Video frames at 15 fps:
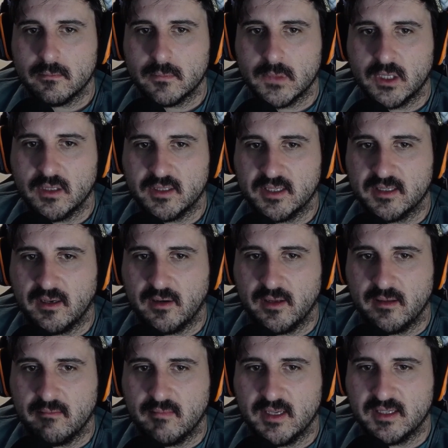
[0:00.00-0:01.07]
Because there's
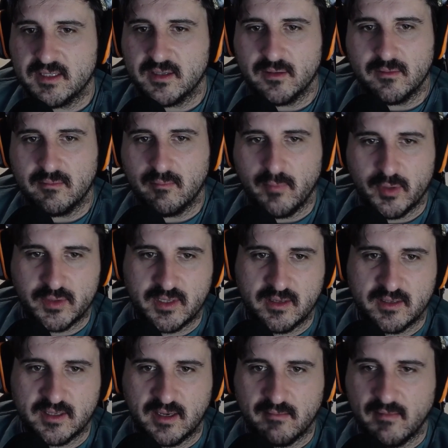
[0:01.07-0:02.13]
only these two most of the
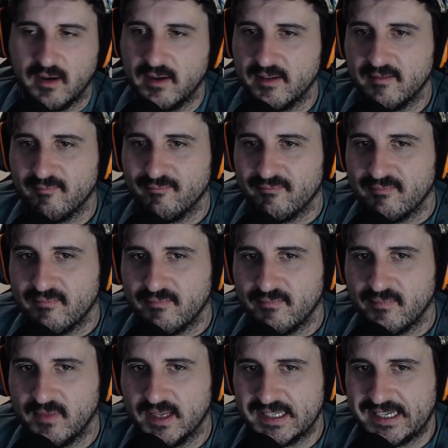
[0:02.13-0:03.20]
time, right?
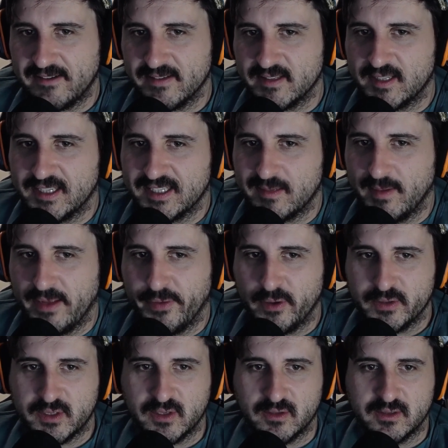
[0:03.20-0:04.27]
And the series is just about
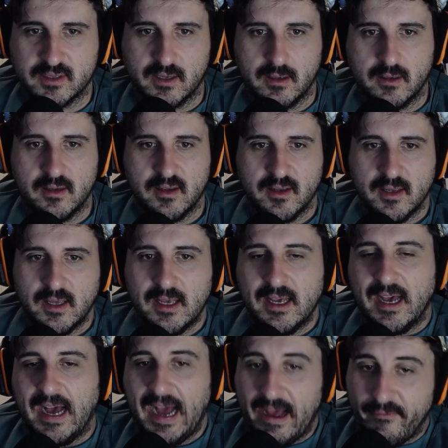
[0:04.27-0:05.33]
those two, so
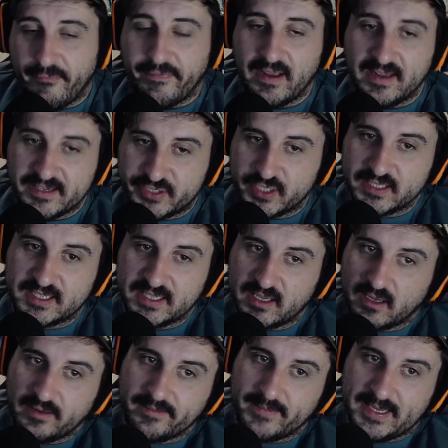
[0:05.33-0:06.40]
I have a feeling she's either
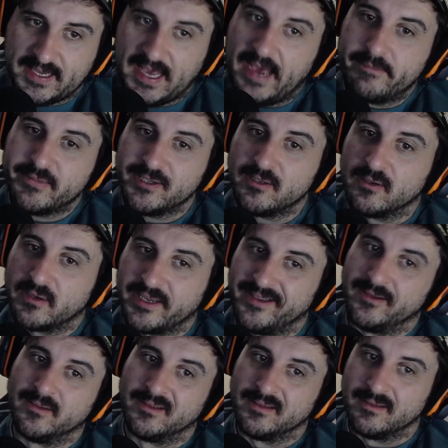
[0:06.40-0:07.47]
going to be captured or
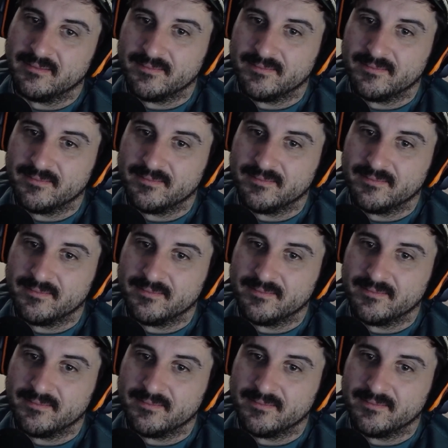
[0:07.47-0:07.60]
killed.